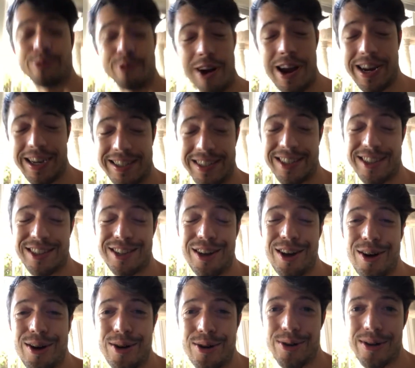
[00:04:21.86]
right,
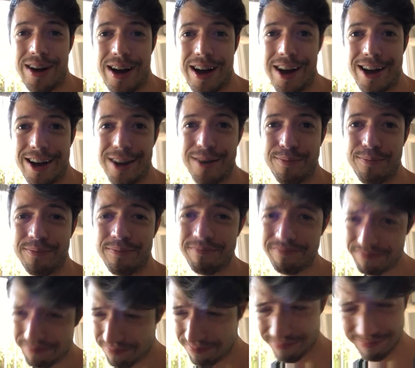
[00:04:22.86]
so
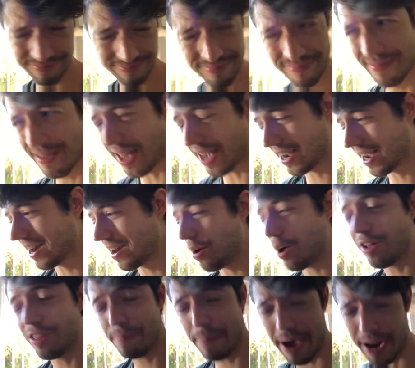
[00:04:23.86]
I cut out
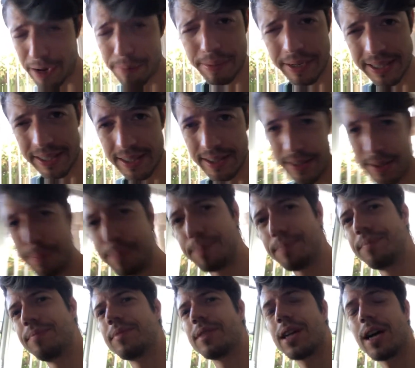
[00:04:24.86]
all the pattern pieces,
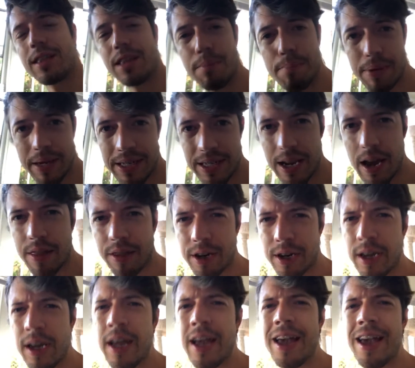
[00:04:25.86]
got them pinned
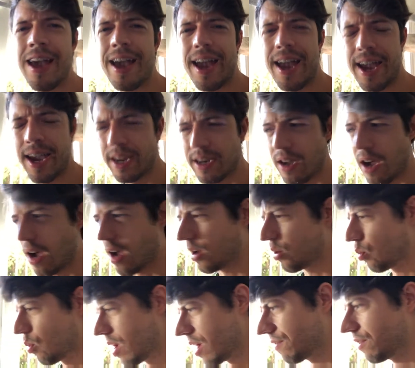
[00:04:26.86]
together, and
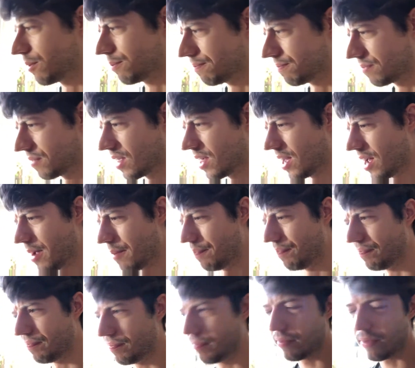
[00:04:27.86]
on one of them,
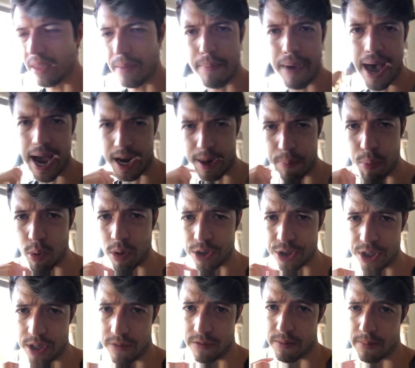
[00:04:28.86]
the back
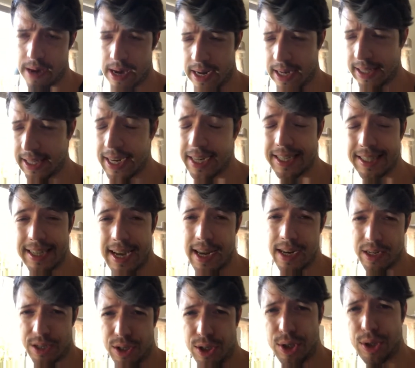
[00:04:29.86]
portion of the bodice, I
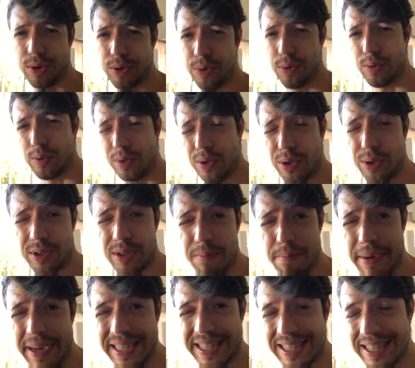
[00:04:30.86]
decided to do some
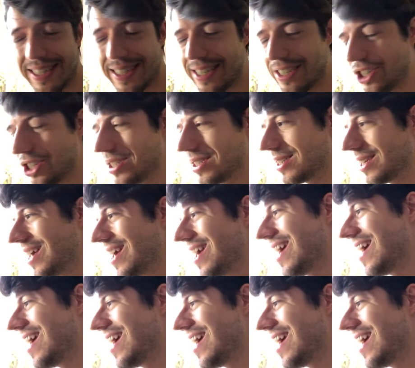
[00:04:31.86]
basting stitches,